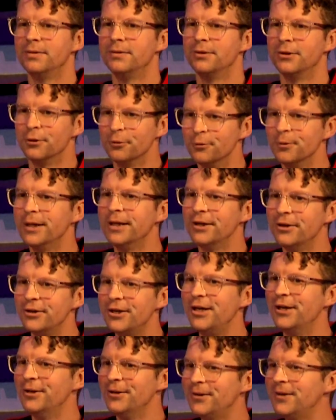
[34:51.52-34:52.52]
the real
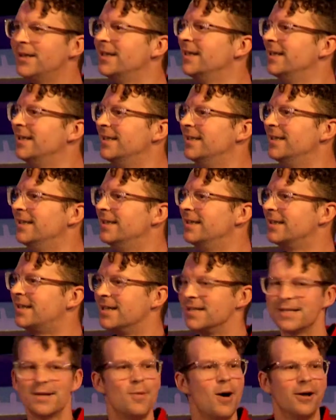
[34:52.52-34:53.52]
you.
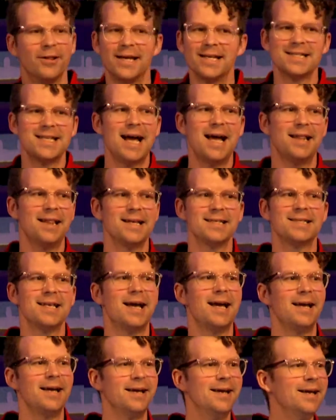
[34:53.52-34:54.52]
Because come on, let's
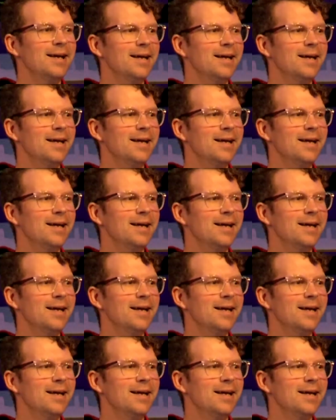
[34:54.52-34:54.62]
not